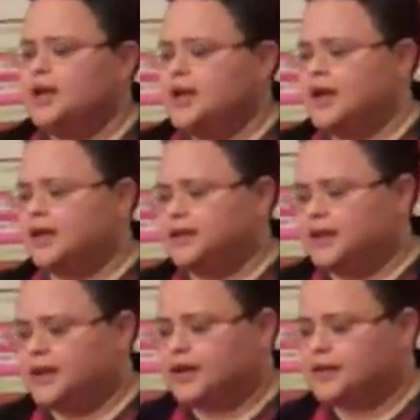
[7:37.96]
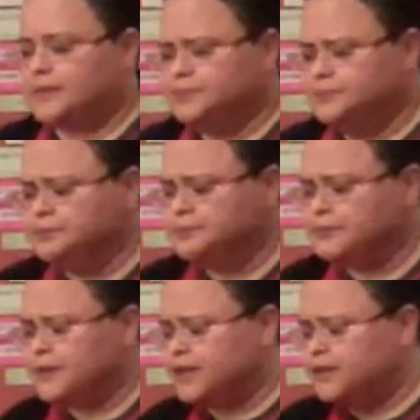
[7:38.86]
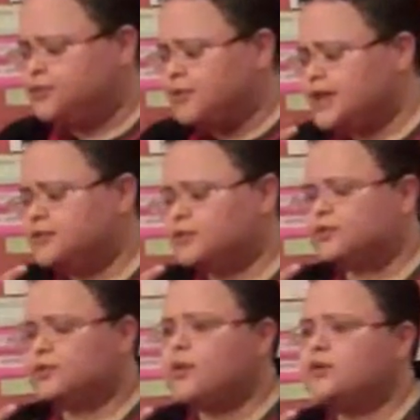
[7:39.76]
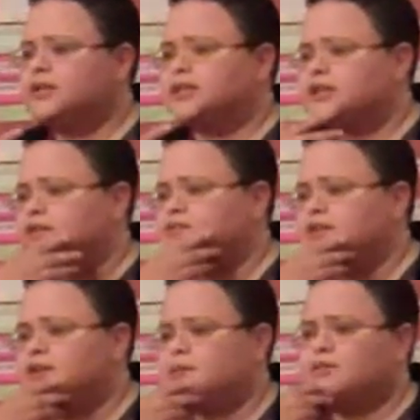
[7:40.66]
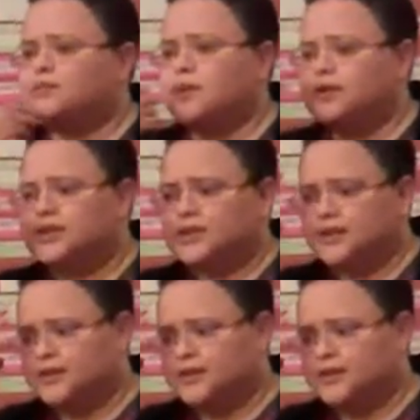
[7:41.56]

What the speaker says: And his face was swollen, his chin was swollen,